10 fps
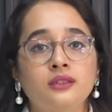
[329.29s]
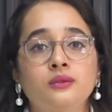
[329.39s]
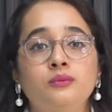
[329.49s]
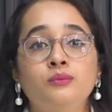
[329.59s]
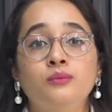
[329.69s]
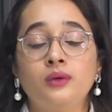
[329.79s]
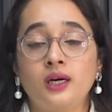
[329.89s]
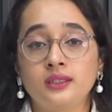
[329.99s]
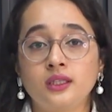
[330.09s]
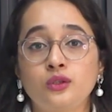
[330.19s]
the
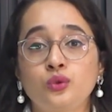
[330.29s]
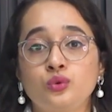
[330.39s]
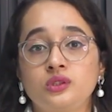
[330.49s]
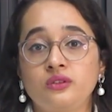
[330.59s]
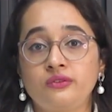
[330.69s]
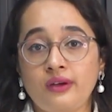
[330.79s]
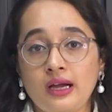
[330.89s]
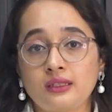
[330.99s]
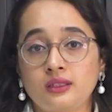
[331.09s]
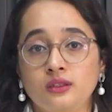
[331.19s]
other crucial
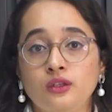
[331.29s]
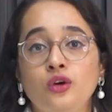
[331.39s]
factor